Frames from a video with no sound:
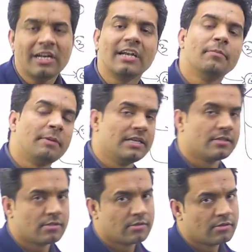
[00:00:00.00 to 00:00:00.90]
it
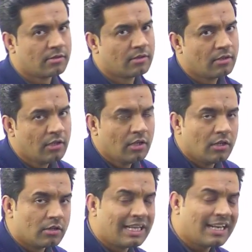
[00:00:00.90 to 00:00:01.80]
depends
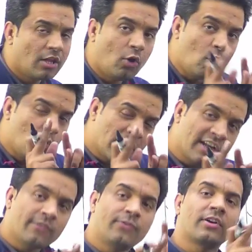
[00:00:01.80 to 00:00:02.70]
that the
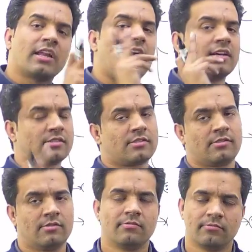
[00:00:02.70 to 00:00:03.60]
owner of a
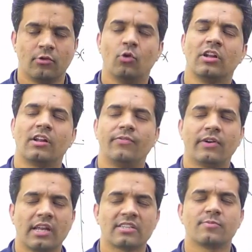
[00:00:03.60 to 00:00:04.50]
class
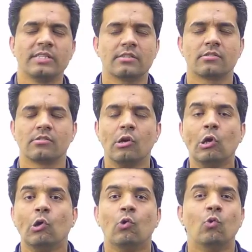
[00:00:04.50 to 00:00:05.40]
means
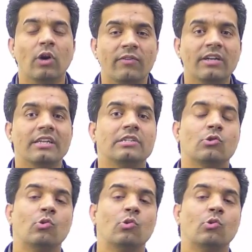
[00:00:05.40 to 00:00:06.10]
whoever is